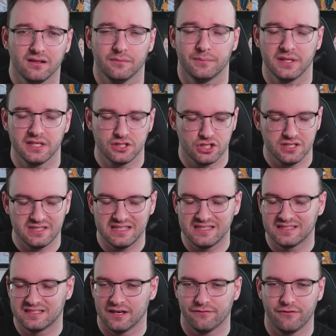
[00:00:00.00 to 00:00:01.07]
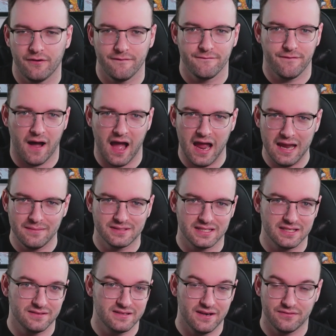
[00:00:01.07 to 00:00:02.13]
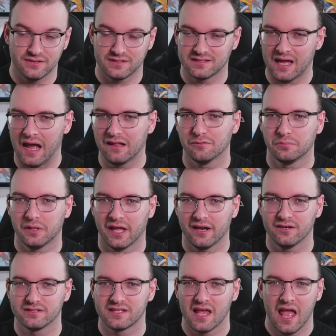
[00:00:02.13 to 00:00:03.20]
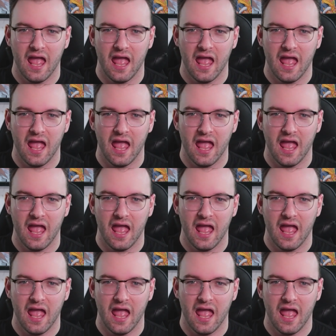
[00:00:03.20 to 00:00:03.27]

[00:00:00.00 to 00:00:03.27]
be it just these different vibes and these different style of players.